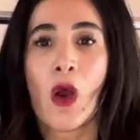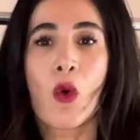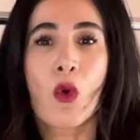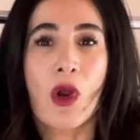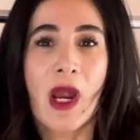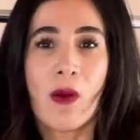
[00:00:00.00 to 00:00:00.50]

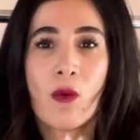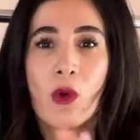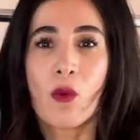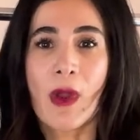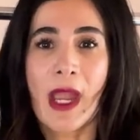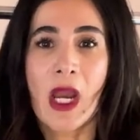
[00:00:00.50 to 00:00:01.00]
or I will
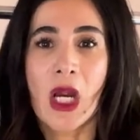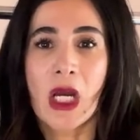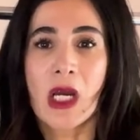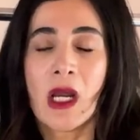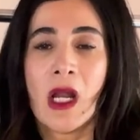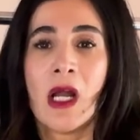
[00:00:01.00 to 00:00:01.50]

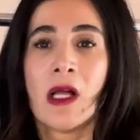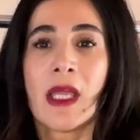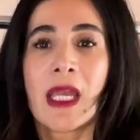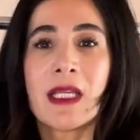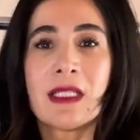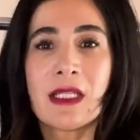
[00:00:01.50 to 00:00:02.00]
wear
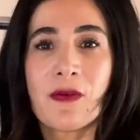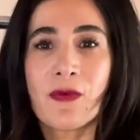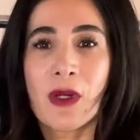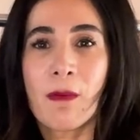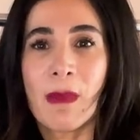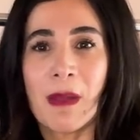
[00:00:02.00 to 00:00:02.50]
like a
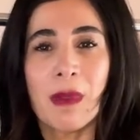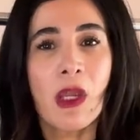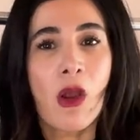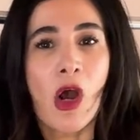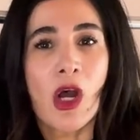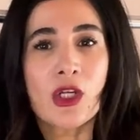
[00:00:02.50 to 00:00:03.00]
different maybe
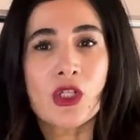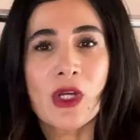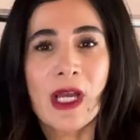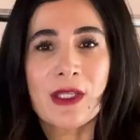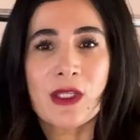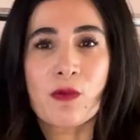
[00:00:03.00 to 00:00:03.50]

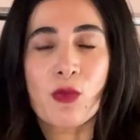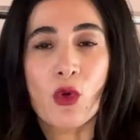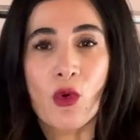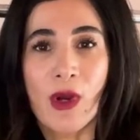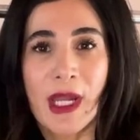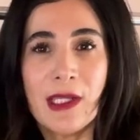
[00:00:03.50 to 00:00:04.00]
contrast
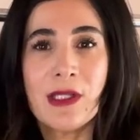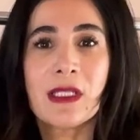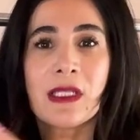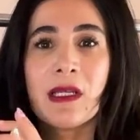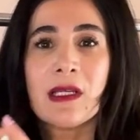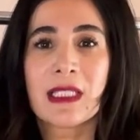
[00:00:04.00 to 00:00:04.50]

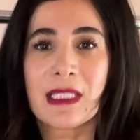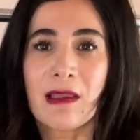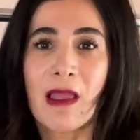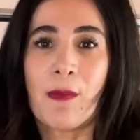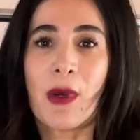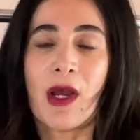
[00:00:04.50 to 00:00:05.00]
print
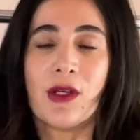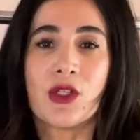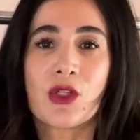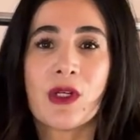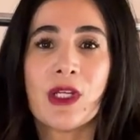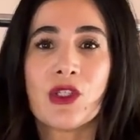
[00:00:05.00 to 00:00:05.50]
slip
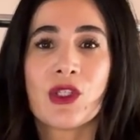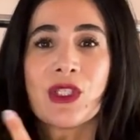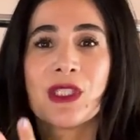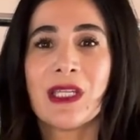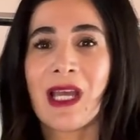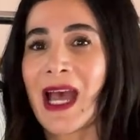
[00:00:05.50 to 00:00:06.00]
under it
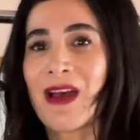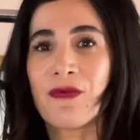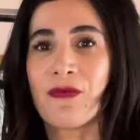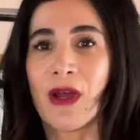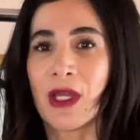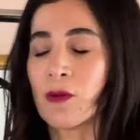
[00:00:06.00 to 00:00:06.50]
just to have
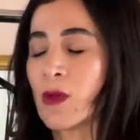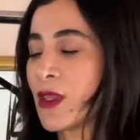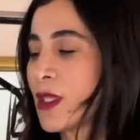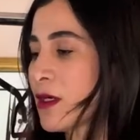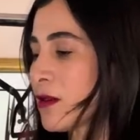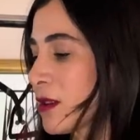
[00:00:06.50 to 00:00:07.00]
fun with
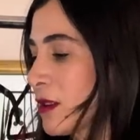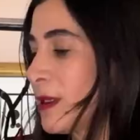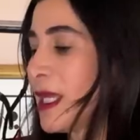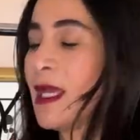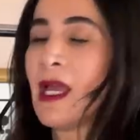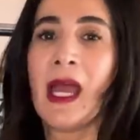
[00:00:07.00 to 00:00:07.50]
it a little bit,